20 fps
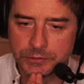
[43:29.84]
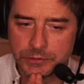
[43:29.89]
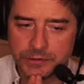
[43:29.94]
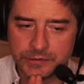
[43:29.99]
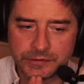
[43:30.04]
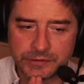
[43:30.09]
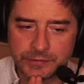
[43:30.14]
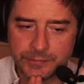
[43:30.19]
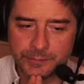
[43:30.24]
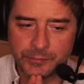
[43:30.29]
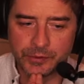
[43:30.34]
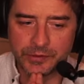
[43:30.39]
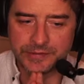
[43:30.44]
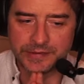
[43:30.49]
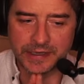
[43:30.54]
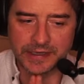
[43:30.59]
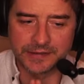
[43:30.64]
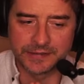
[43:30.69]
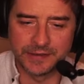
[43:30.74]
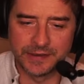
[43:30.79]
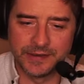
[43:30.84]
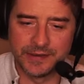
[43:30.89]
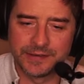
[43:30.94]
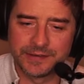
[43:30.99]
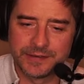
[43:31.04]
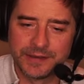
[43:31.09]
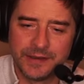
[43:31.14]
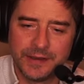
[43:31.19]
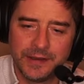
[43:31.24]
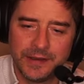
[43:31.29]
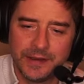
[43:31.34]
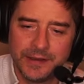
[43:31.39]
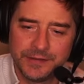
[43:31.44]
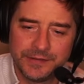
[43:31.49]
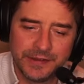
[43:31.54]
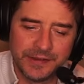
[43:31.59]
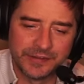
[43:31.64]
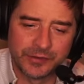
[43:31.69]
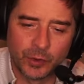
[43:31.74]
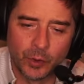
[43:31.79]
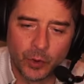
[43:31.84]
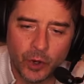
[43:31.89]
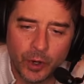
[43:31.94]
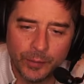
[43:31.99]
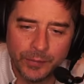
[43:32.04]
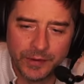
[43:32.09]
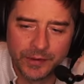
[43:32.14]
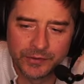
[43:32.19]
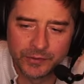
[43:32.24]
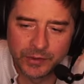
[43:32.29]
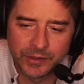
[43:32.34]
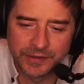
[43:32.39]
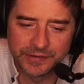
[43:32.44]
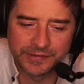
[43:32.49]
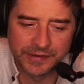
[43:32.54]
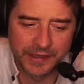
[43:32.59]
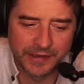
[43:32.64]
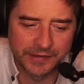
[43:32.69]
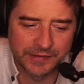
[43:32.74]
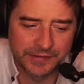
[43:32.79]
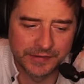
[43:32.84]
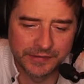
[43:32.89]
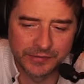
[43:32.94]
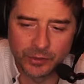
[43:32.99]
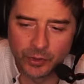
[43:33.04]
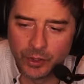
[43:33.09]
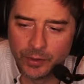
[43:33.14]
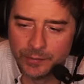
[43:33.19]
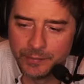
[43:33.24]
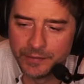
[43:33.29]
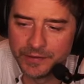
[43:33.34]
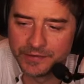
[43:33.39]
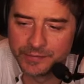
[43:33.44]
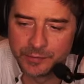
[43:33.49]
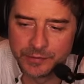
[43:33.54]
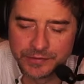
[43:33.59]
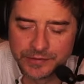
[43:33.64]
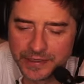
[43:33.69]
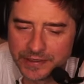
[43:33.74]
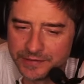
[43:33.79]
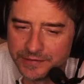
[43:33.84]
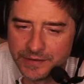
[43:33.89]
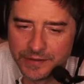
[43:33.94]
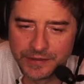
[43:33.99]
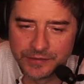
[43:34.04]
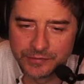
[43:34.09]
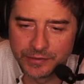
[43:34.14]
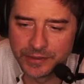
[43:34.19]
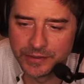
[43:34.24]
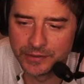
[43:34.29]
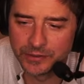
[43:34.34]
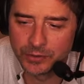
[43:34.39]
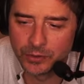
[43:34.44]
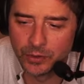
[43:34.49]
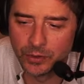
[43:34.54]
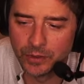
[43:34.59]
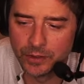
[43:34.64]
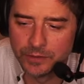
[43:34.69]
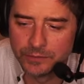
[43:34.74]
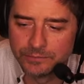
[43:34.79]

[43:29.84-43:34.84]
He's protecting it. It's his home. That's what he said, it's his home. He's protecting it, he's ready to go.